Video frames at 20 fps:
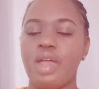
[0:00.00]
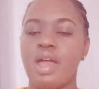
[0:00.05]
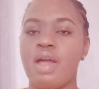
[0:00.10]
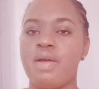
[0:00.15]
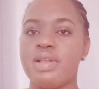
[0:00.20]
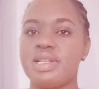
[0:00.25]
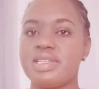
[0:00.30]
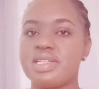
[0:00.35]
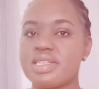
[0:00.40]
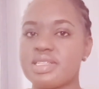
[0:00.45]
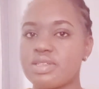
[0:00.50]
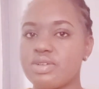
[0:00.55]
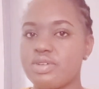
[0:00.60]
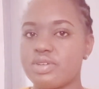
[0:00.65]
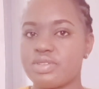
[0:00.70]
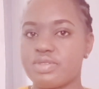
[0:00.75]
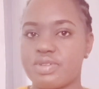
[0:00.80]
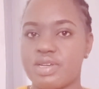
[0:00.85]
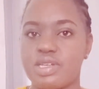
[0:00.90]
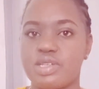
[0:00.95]
I will just
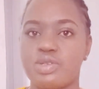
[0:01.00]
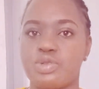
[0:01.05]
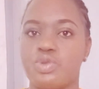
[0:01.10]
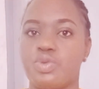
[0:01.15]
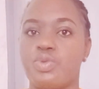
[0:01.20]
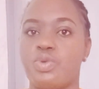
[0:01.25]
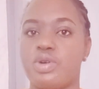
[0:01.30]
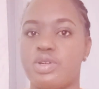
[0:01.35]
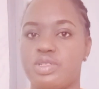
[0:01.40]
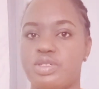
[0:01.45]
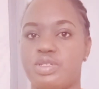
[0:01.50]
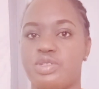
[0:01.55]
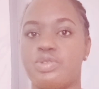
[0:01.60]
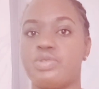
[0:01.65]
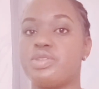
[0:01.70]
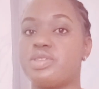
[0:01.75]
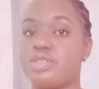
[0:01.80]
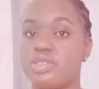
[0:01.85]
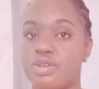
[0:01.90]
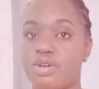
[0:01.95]
go straight to what you
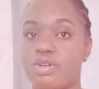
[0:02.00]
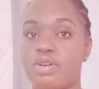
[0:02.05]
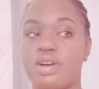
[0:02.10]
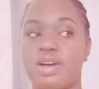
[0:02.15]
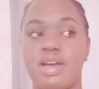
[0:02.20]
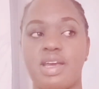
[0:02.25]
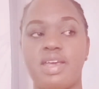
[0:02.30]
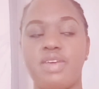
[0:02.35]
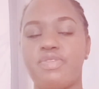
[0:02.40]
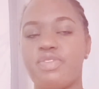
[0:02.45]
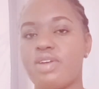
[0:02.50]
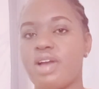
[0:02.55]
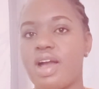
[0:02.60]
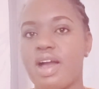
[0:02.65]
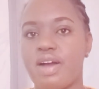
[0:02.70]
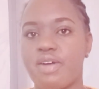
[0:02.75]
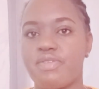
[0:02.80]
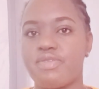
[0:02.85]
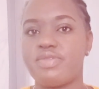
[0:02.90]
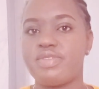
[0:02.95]
should stock. If you
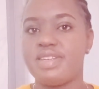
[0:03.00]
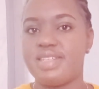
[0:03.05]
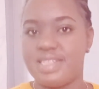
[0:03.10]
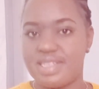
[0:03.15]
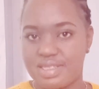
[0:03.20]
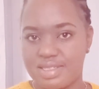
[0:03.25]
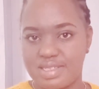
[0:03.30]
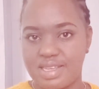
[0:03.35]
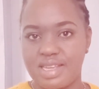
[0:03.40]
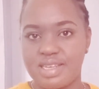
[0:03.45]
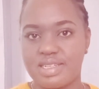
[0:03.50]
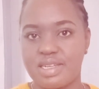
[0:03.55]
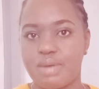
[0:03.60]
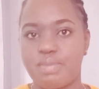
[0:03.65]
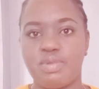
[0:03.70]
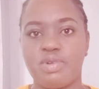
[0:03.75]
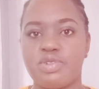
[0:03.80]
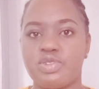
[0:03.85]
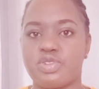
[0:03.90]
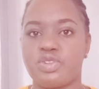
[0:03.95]
have decent
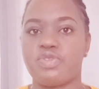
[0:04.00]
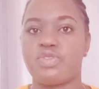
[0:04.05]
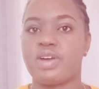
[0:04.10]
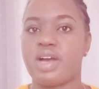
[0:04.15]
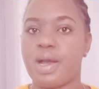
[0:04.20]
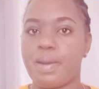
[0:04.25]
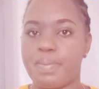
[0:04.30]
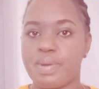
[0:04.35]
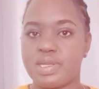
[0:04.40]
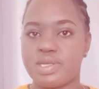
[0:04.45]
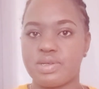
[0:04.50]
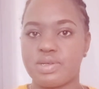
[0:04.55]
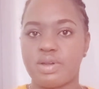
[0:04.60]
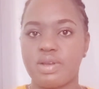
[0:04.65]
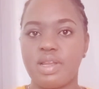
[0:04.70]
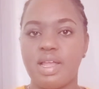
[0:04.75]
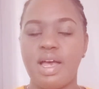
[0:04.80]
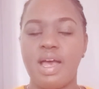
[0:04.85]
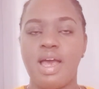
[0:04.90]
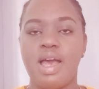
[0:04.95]
amount of
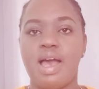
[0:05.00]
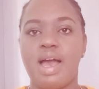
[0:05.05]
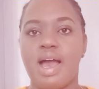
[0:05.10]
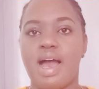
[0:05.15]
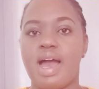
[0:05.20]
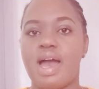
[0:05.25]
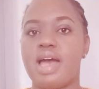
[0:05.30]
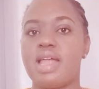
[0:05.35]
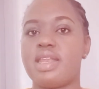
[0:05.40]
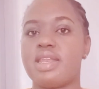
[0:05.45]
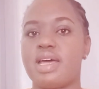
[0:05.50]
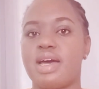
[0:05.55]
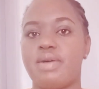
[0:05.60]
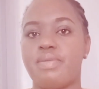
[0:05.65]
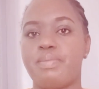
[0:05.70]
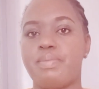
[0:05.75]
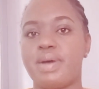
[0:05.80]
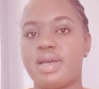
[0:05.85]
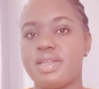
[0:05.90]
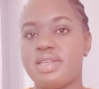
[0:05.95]
capital, and
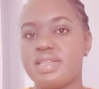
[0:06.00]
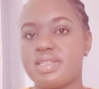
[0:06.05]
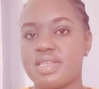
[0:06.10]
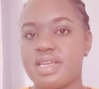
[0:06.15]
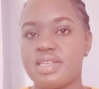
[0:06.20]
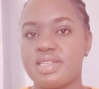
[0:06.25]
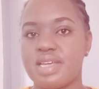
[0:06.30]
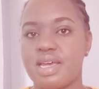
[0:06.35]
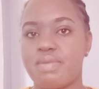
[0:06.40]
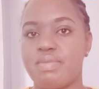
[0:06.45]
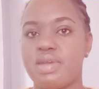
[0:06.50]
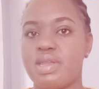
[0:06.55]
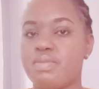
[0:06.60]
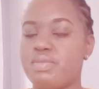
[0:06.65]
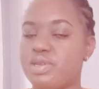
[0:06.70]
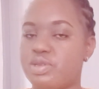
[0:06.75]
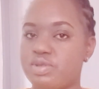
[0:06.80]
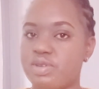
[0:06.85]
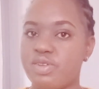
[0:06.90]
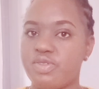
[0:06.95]
by decent I
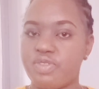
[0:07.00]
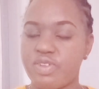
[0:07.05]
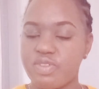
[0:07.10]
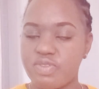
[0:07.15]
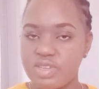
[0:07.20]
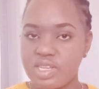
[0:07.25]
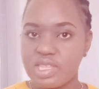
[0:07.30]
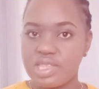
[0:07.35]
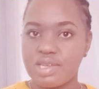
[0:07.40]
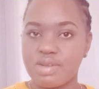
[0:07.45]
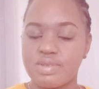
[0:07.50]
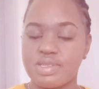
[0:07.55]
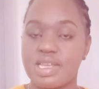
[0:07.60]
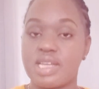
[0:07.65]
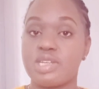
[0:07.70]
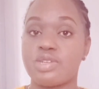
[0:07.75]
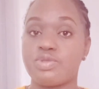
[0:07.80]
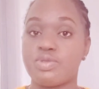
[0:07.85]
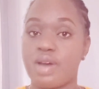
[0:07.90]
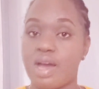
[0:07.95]
mean between
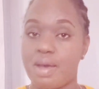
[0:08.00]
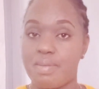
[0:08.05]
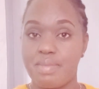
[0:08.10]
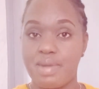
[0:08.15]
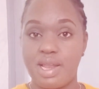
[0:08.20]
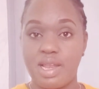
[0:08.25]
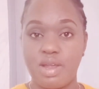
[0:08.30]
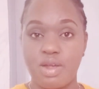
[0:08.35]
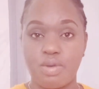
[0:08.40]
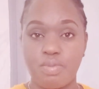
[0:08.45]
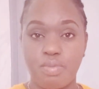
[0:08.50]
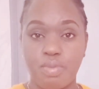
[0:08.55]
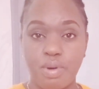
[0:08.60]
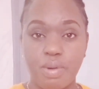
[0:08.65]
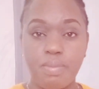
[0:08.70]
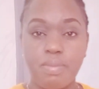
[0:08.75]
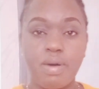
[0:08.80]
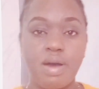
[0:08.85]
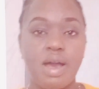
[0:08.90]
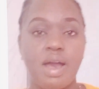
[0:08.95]
50,000 to a million
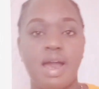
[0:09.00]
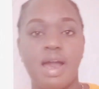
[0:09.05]
bob,